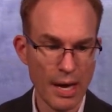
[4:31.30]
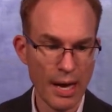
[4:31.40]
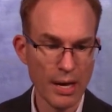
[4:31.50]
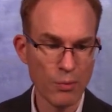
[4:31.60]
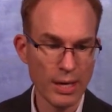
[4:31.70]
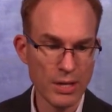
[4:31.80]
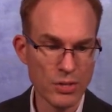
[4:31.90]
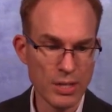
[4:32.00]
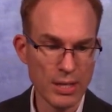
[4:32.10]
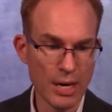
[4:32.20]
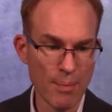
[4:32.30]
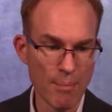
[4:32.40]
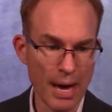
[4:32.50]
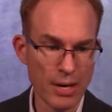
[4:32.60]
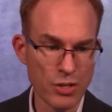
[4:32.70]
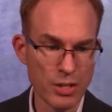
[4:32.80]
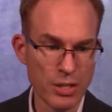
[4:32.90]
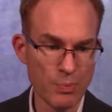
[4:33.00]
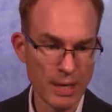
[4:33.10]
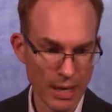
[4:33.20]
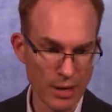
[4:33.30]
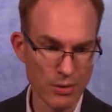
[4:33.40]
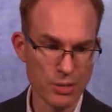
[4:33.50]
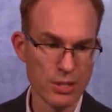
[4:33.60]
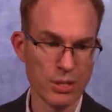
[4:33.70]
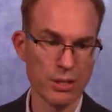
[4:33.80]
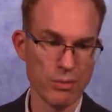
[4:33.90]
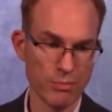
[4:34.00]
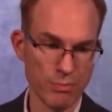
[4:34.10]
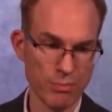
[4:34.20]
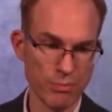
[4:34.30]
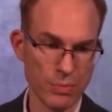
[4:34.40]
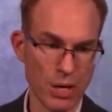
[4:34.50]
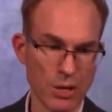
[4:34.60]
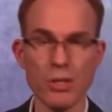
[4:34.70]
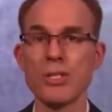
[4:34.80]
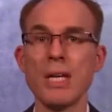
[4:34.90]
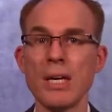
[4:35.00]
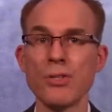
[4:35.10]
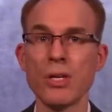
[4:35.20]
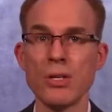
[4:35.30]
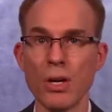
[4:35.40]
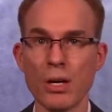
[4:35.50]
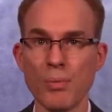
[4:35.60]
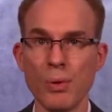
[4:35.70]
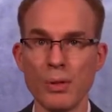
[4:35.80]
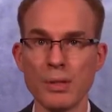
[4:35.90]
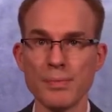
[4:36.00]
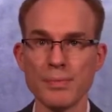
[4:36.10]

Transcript: and we can see that it matches because the color stays darker bold.